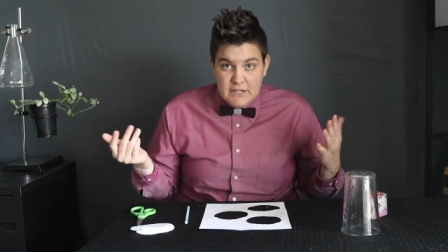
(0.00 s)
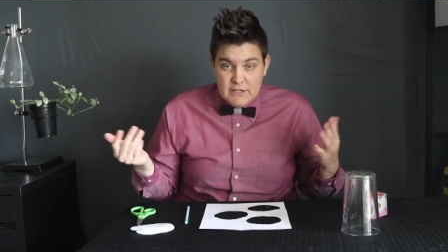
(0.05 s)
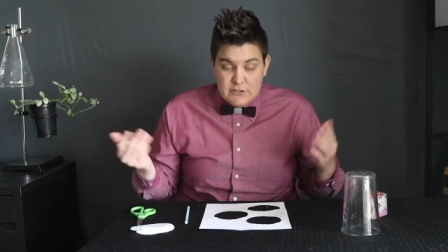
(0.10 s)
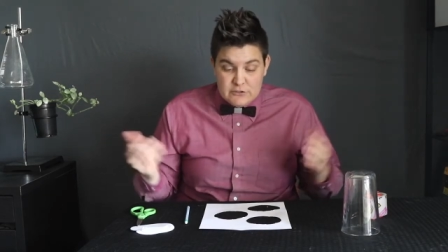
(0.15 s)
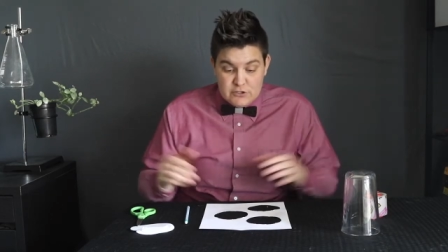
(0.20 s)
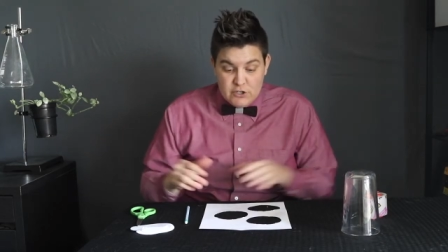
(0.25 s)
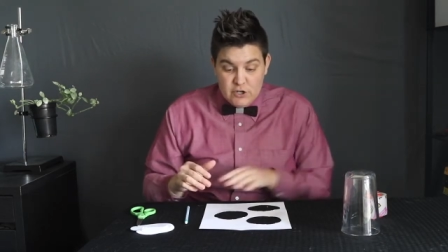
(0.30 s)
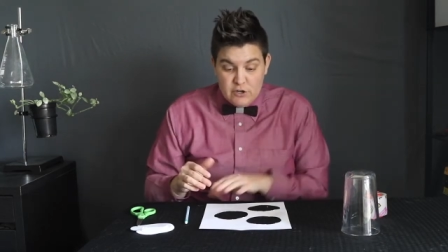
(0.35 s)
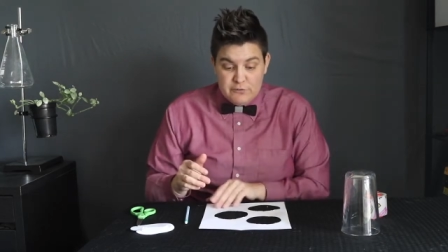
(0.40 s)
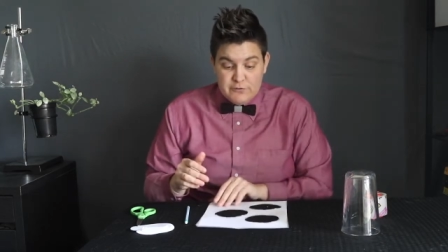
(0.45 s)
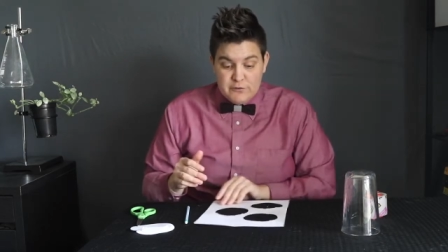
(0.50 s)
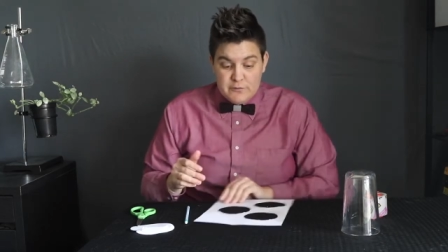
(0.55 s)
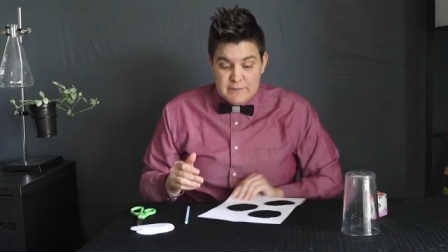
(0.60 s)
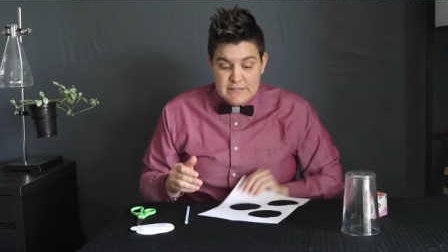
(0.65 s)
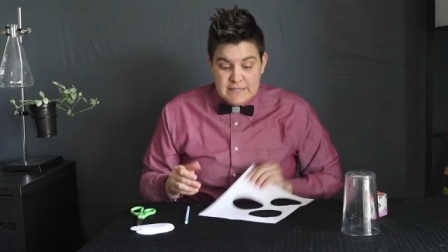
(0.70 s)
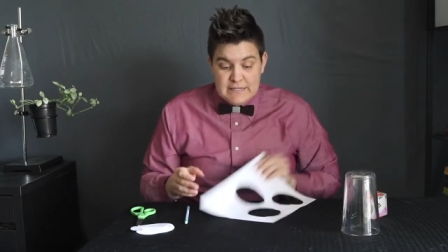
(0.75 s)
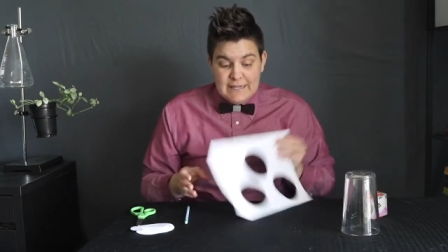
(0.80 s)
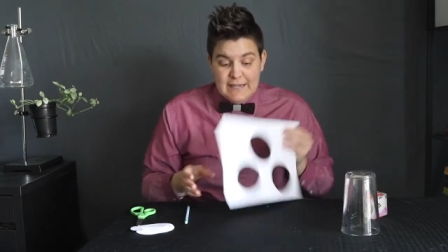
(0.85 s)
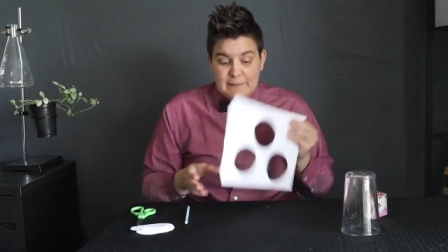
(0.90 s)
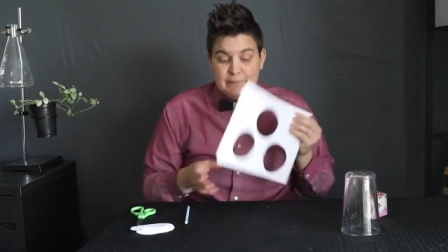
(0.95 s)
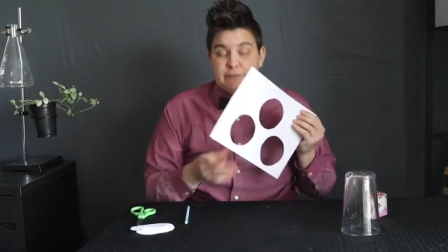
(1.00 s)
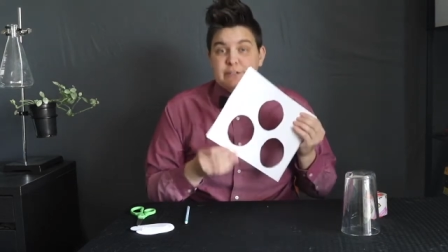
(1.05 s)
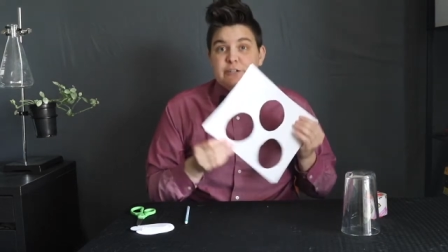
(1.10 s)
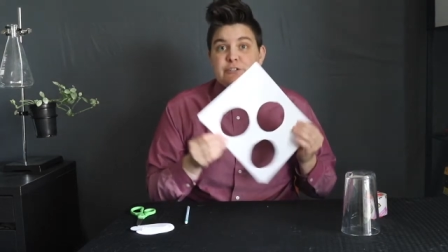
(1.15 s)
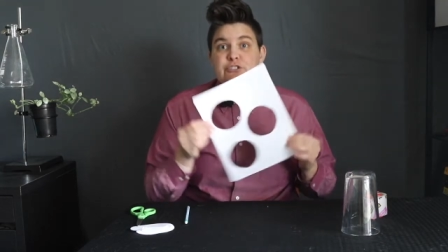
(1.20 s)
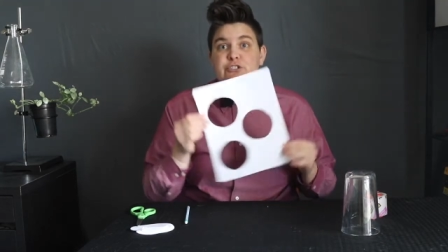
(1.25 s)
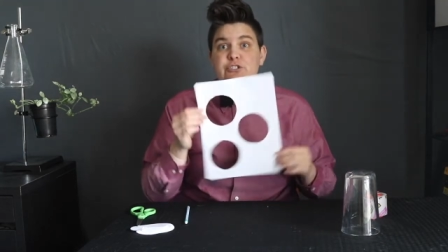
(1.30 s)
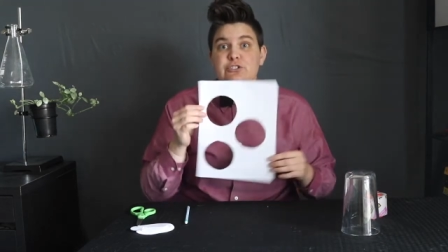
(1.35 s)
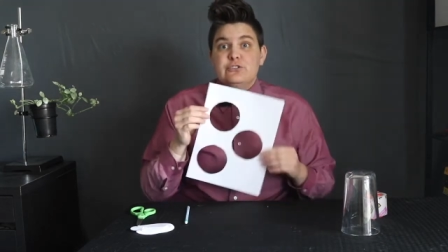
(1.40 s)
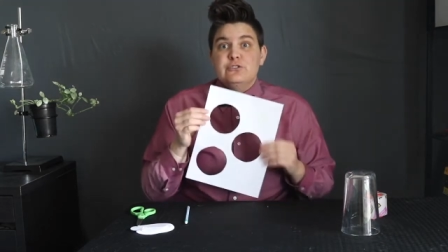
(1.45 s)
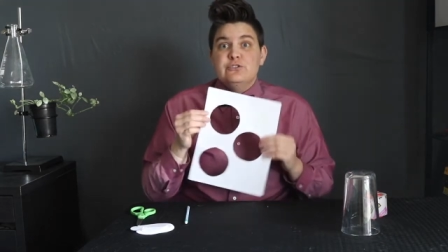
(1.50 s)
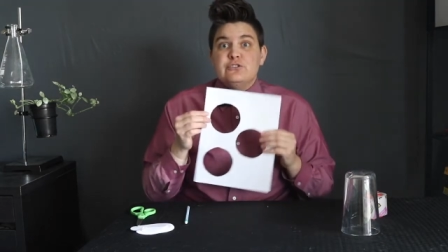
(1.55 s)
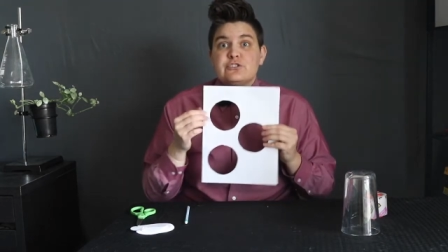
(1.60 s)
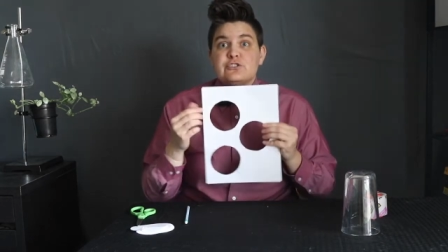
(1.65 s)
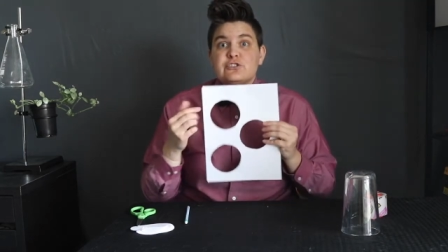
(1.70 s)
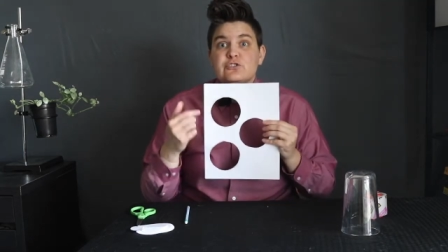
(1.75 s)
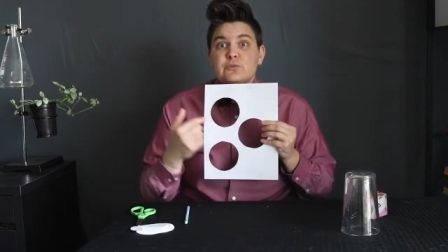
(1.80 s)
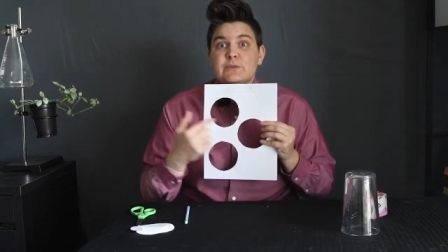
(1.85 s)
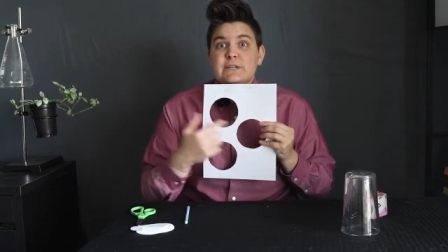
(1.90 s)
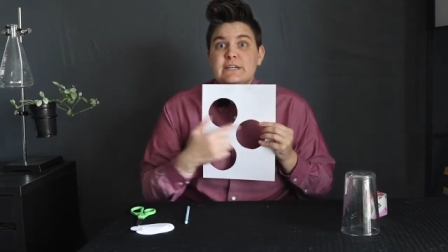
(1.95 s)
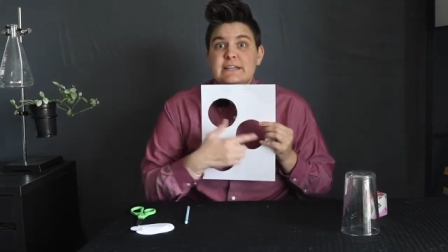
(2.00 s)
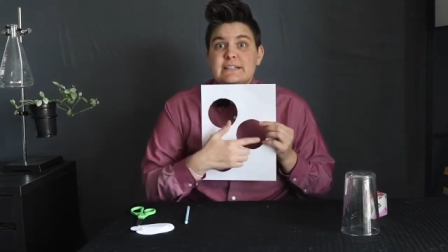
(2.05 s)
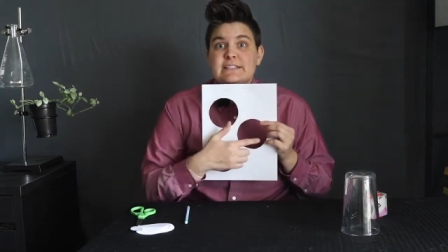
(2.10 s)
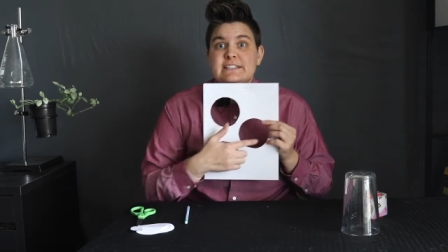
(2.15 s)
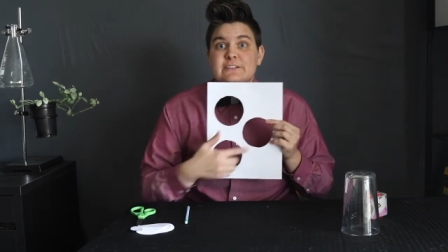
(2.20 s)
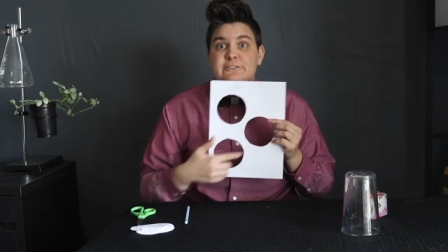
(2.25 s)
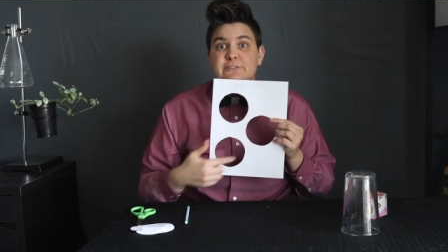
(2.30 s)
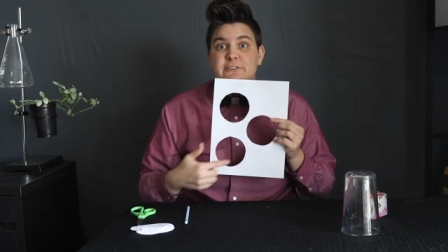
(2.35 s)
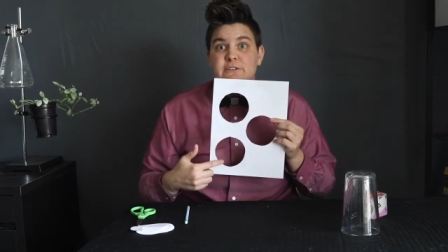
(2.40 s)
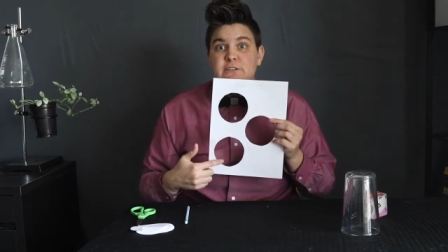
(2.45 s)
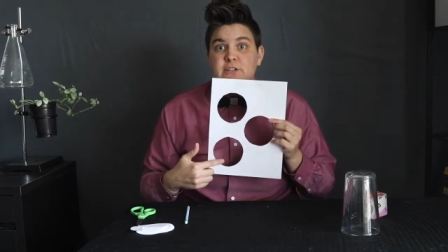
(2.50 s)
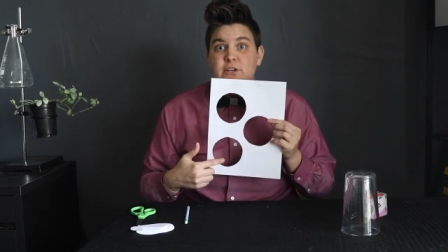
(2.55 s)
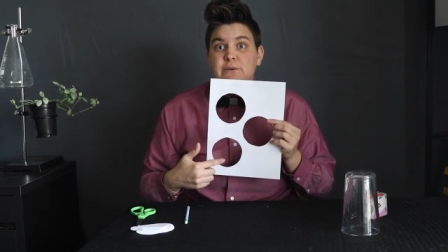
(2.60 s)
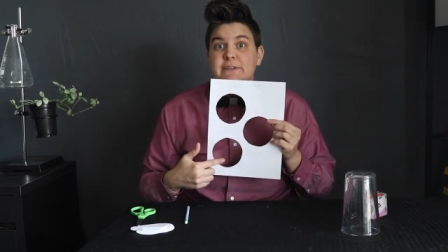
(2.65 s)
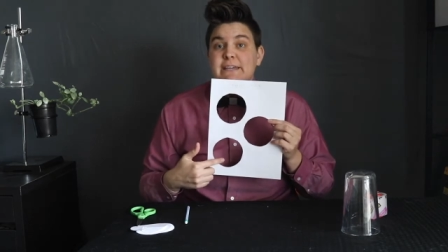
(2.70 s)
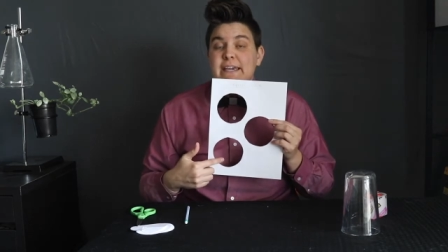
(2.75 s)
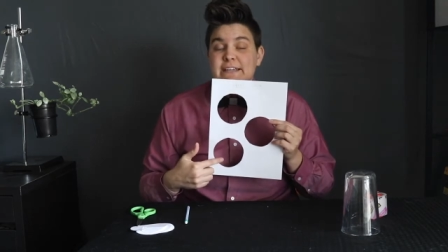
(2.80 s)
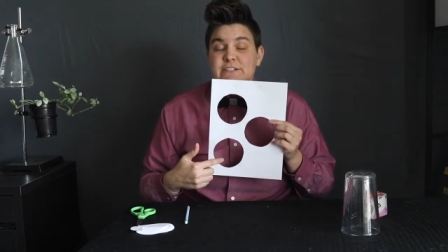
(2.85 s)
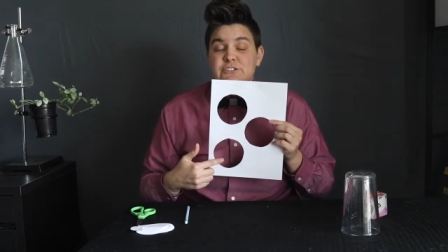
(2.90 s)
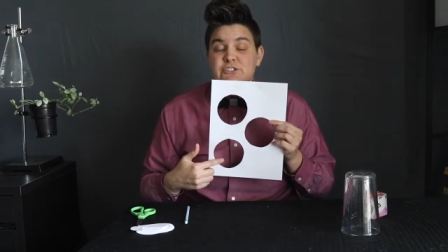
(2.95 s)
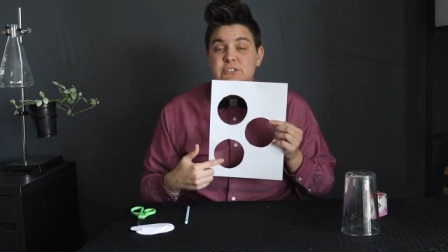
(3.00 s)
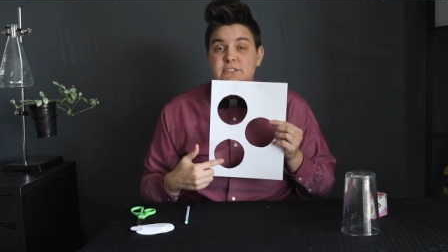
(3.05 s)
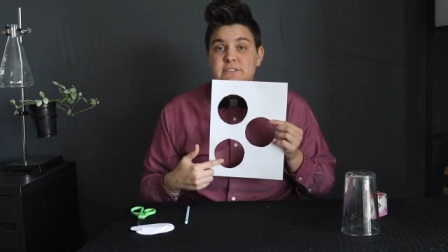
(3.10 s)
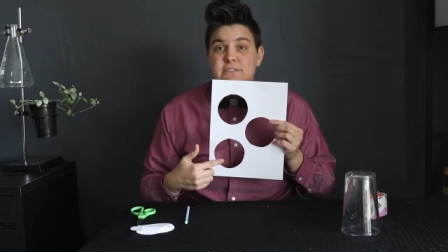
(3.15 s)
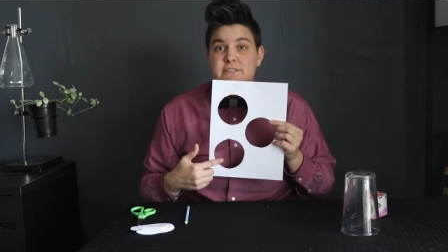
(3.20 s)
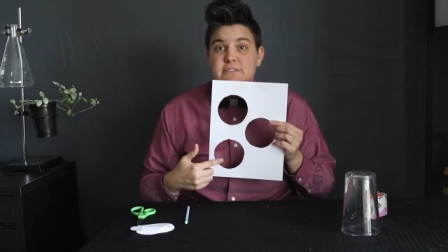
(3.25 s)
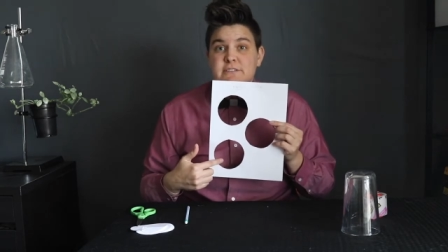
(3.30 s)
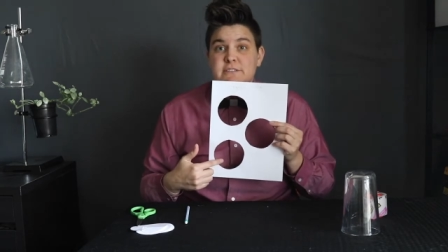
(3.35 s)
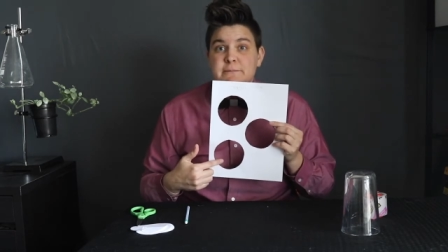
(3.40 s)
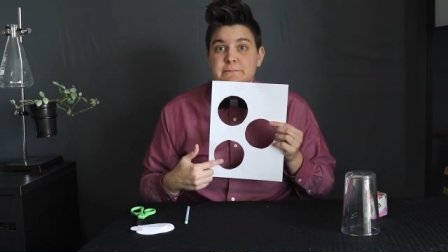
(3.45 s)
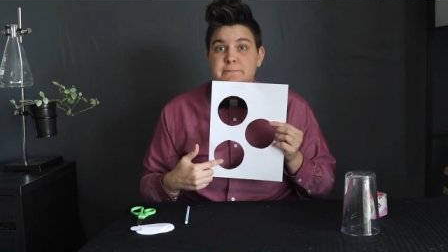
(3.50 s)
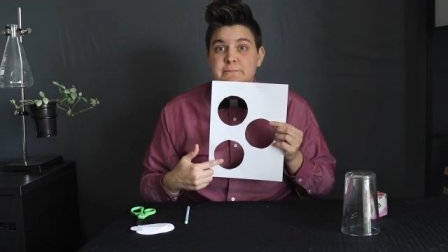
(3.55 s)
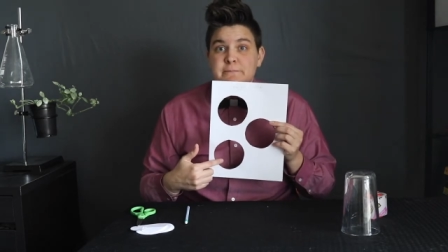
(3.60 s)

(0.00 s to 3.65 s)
So for me, I'm gonna choose three different locations,